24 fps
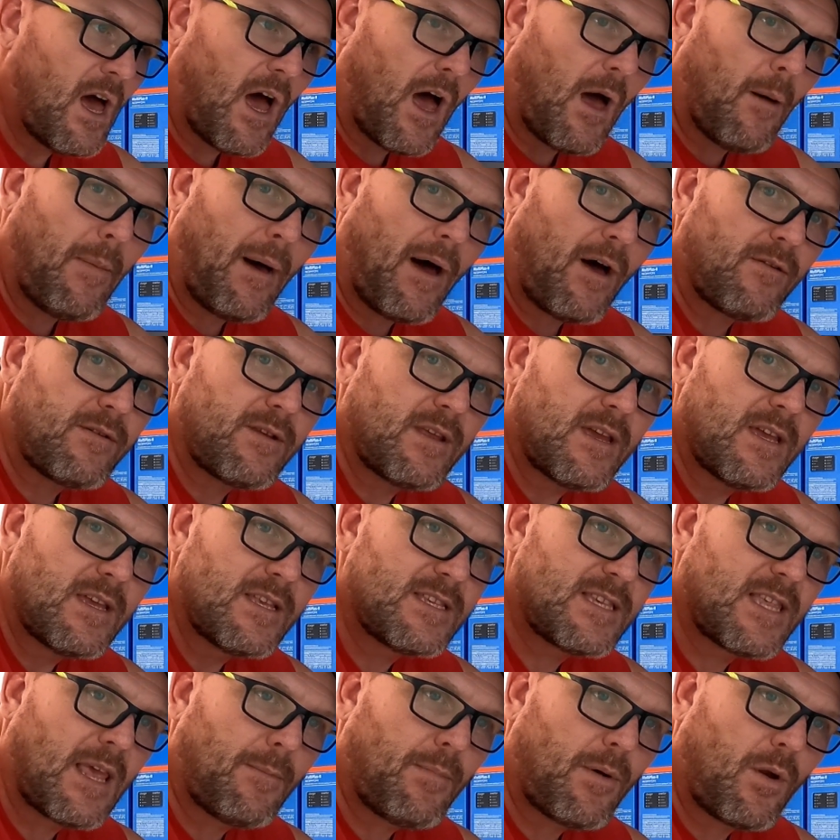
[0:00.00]
about
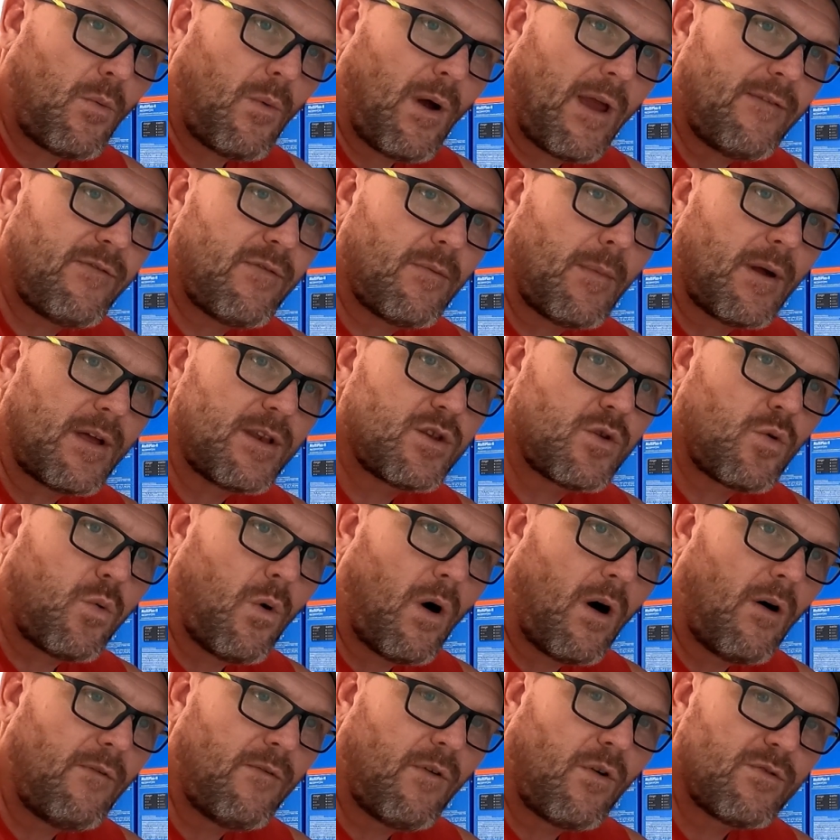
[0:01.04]
stepping away from a
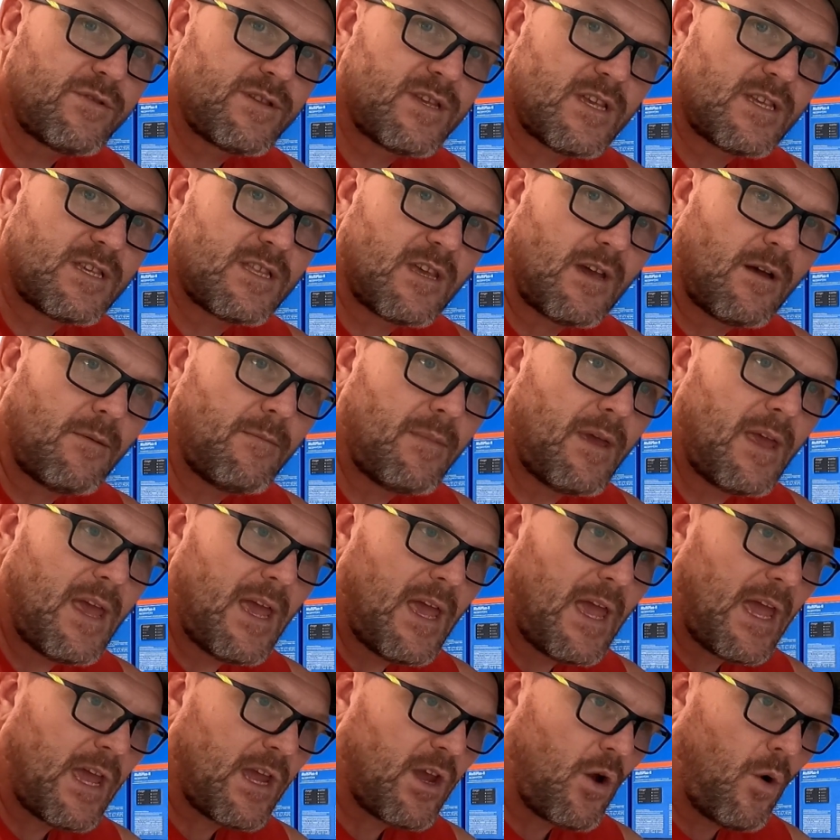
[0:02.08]
twelve volt system
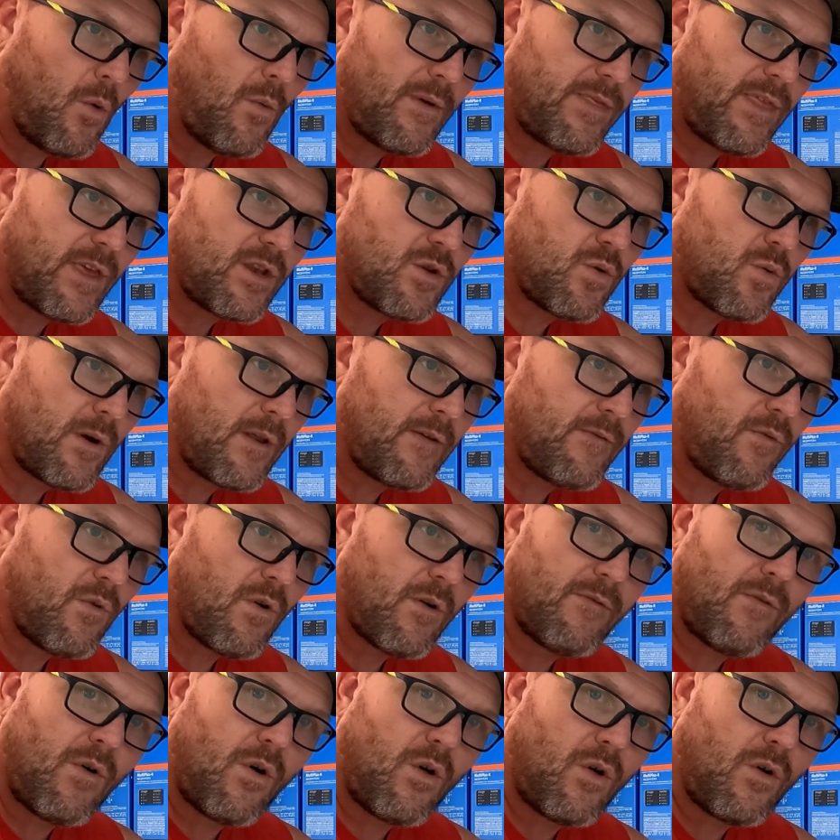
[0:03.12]
and going with a
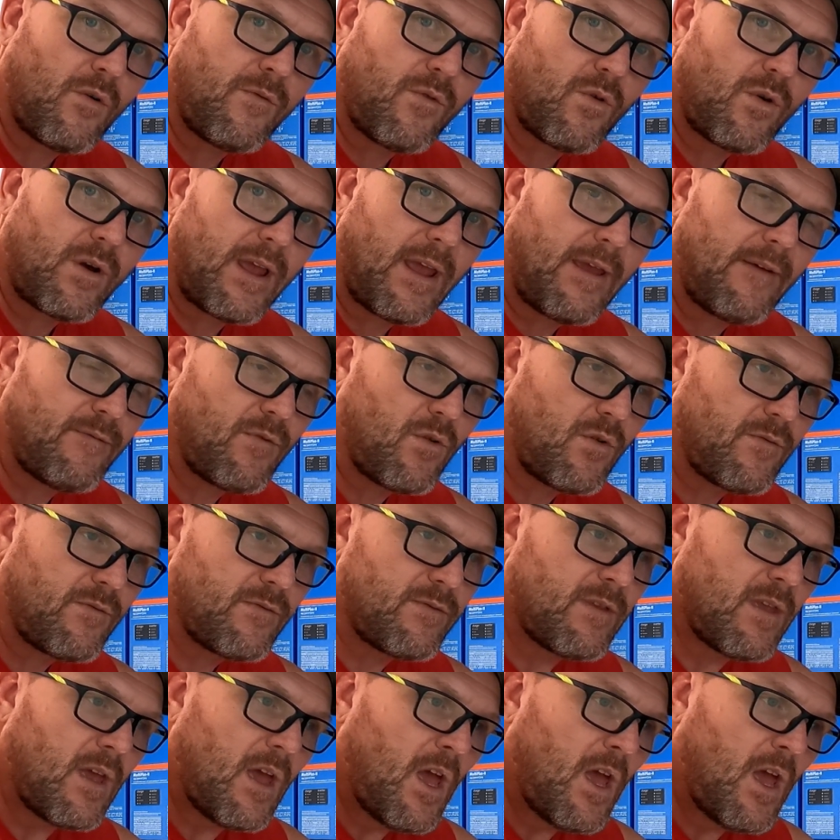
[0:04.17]
twenty-four volt or forty-eight volt.